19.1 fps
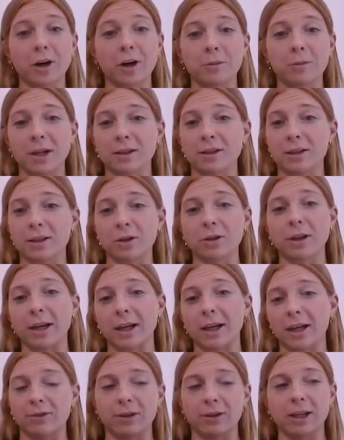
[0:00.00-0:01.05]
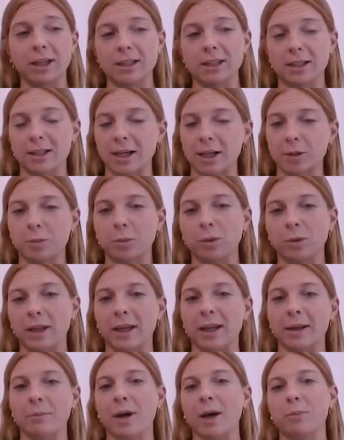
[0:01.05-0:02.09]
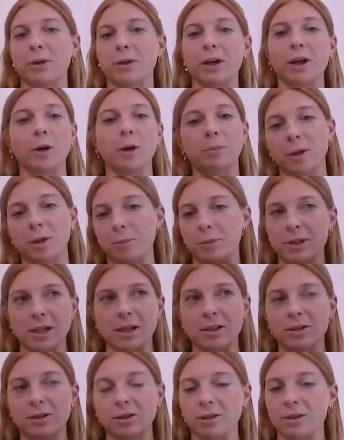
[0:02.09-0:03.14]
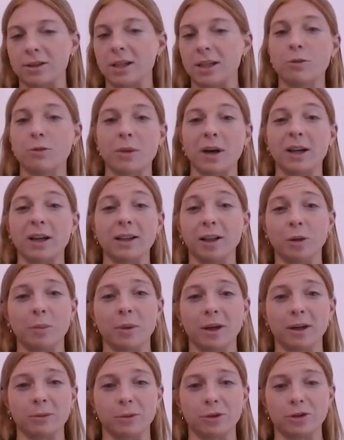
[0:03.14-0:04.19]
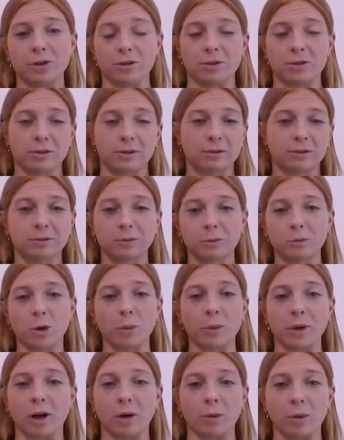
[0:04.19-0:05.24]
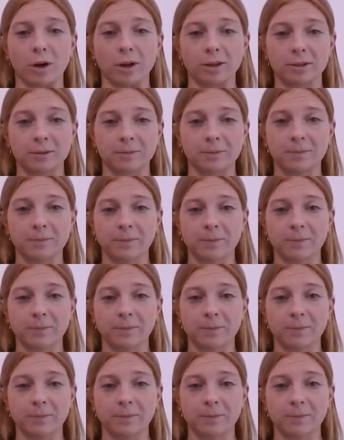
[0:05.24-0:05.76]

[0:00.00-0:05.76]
You know what I mean? So like, if it is accessible, then it might bring up the percentages even by a little bit, which is what we all want.